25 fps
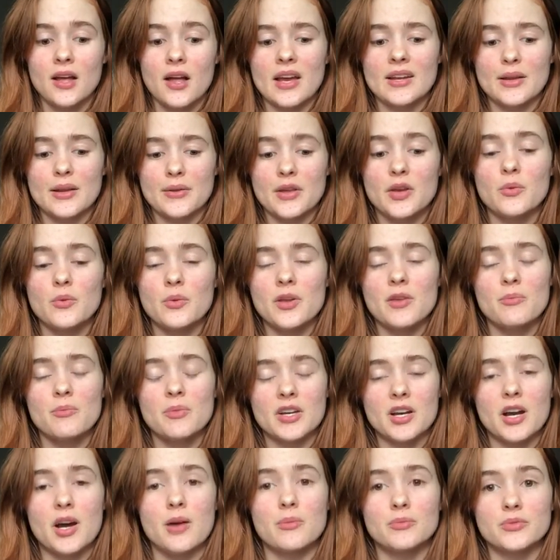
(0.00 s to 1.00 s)
And I think we
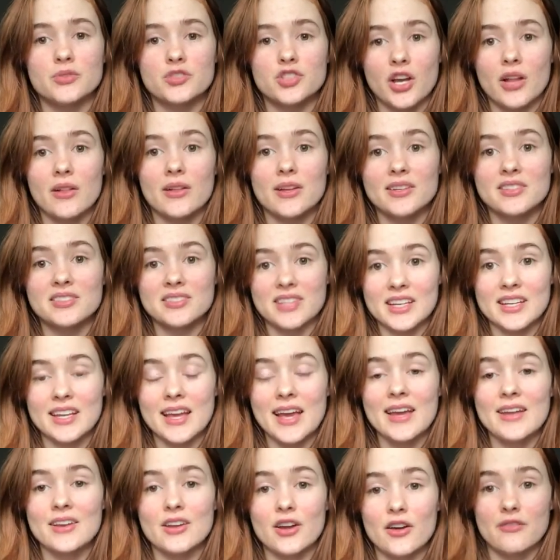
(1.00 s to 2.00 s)
become jealous
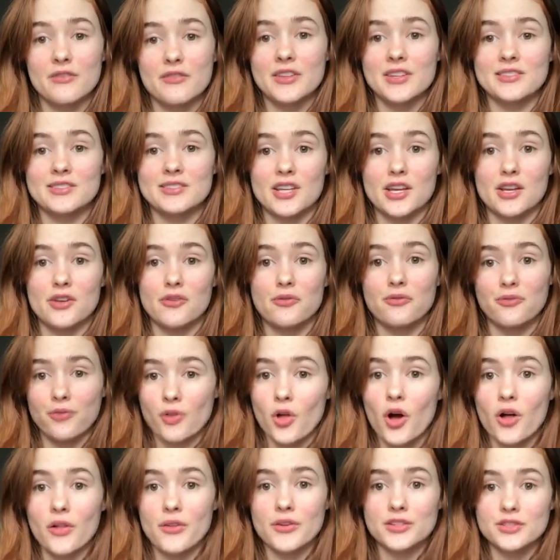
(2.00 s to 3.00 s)
again of these like
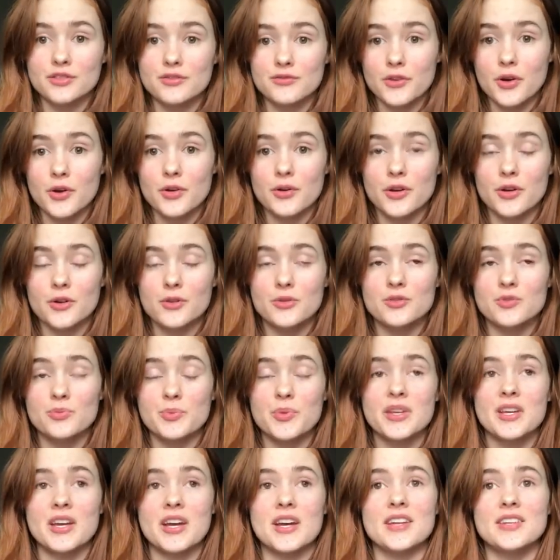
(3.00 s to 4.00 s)
flawless photos
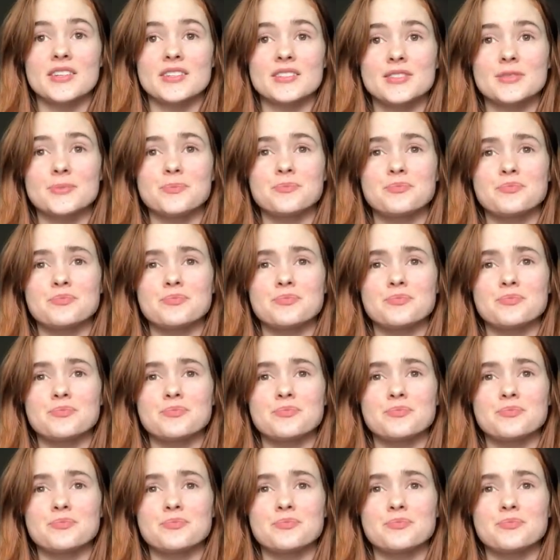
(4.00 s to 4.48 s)
because